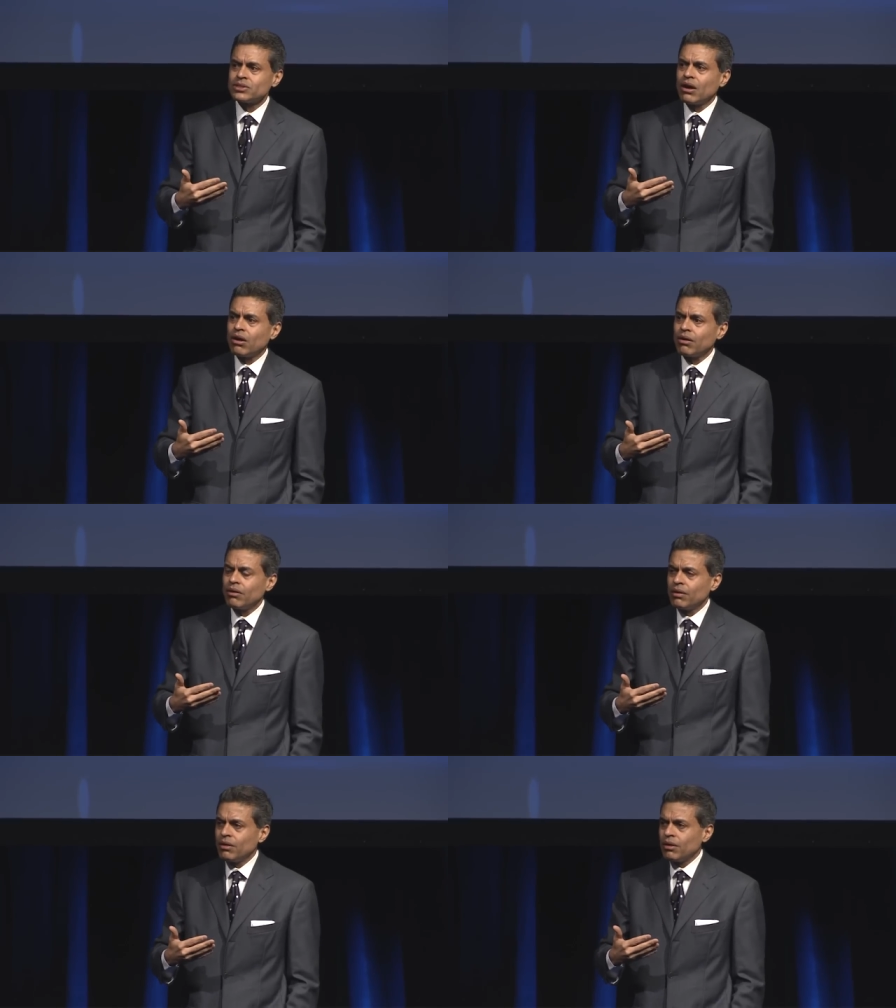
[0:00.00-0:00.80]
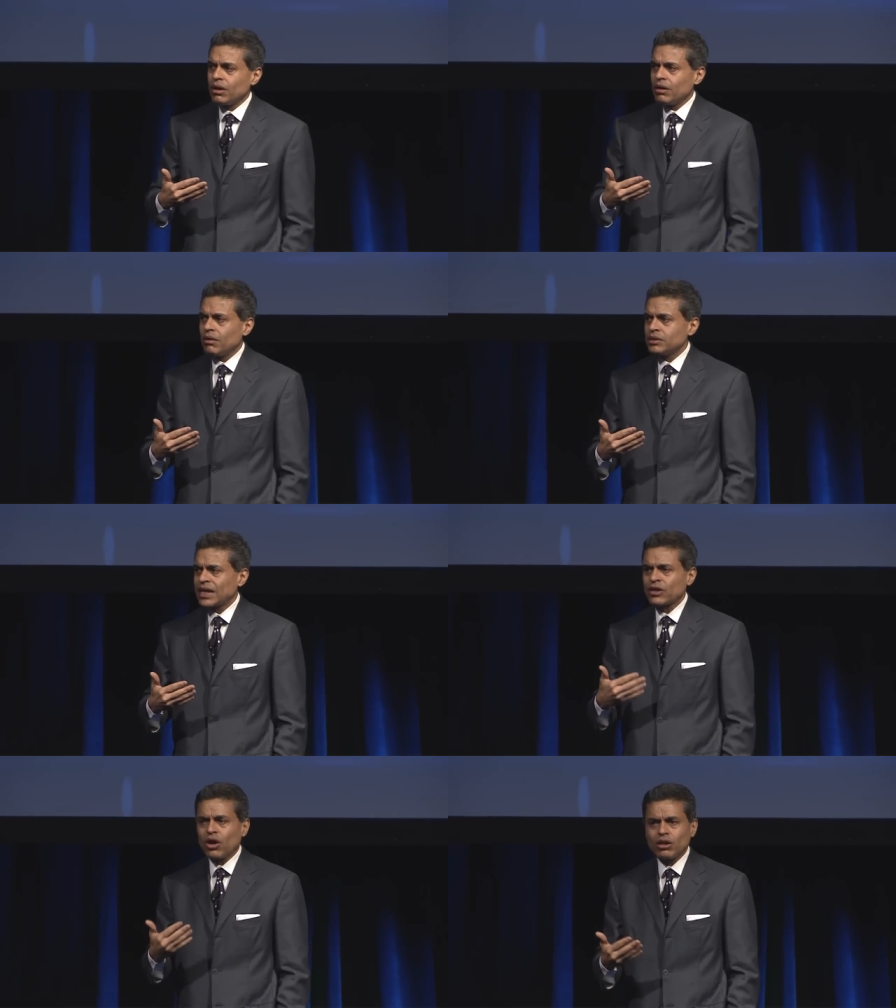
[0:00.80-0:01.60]
are
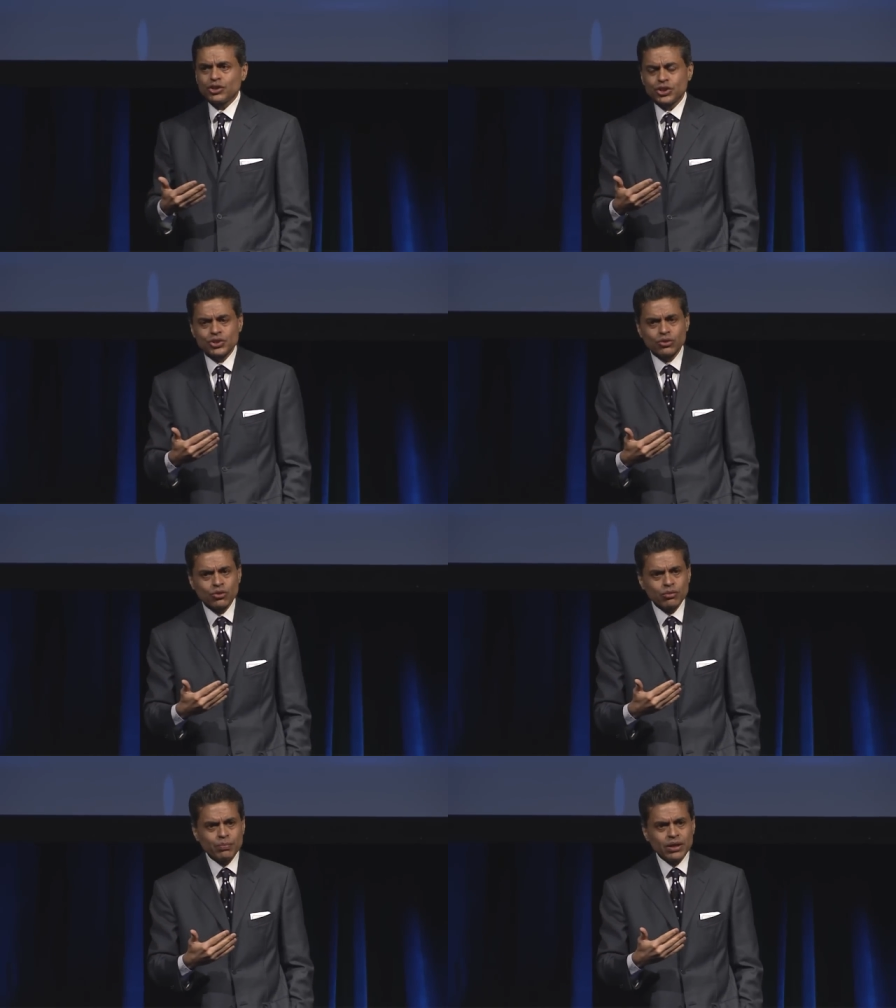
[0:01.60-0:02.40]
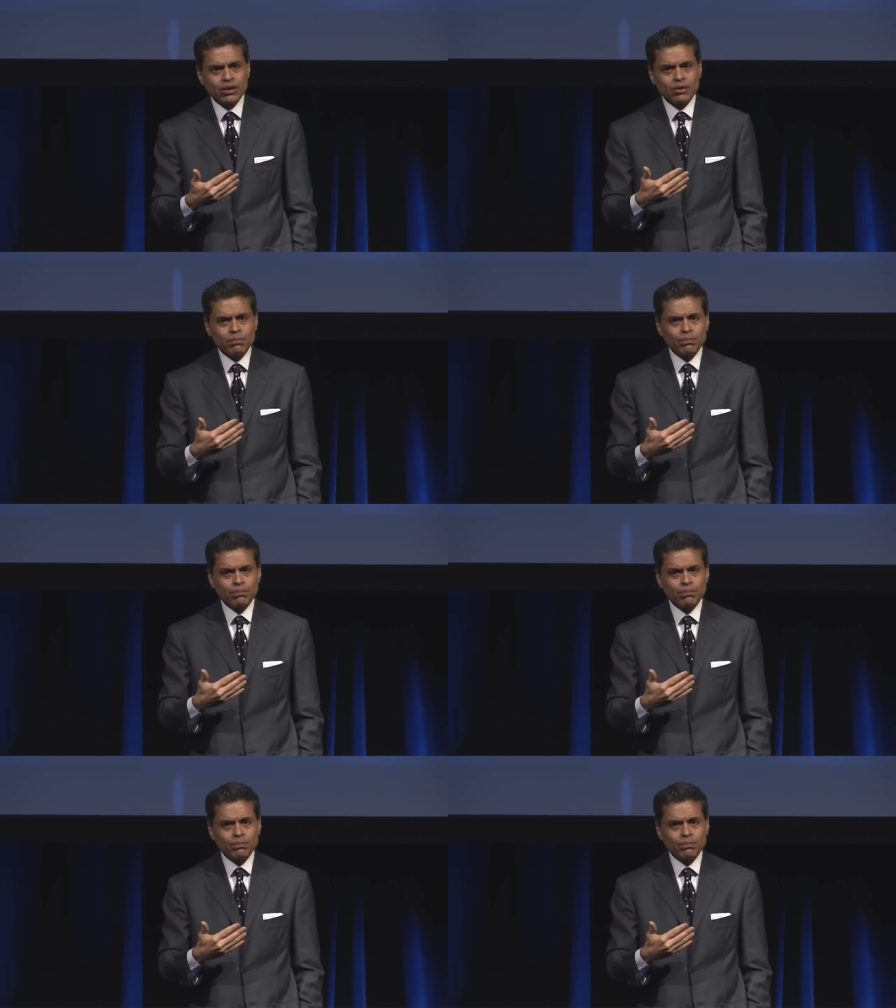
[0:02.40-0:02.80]
technologies that could be